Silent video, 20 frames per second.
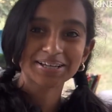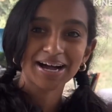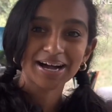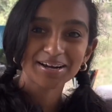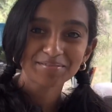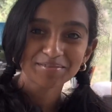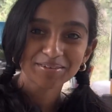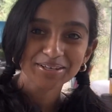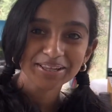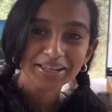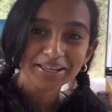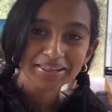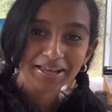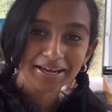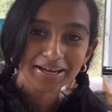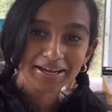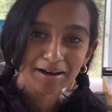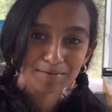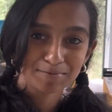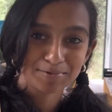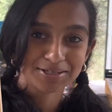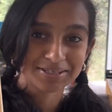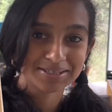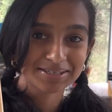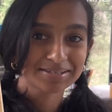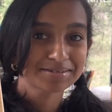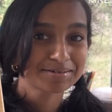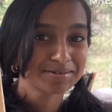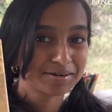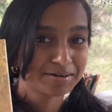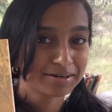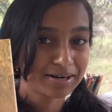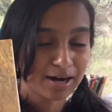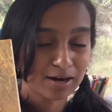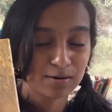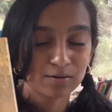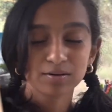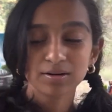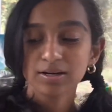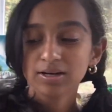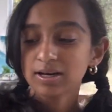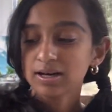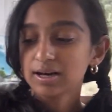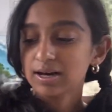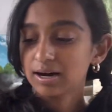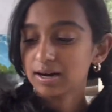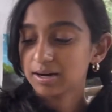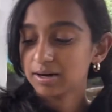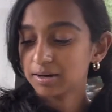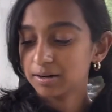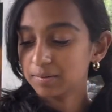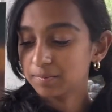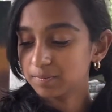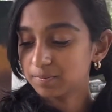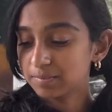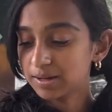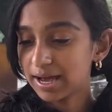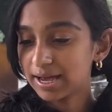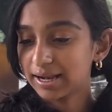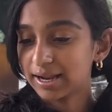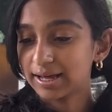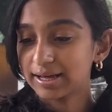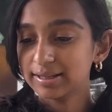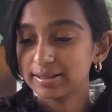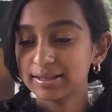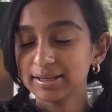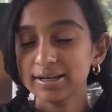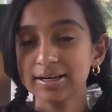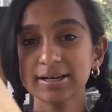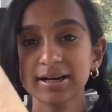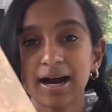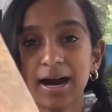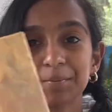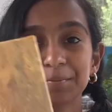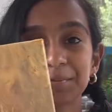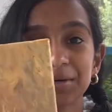I really like how this turned out. And I think I'm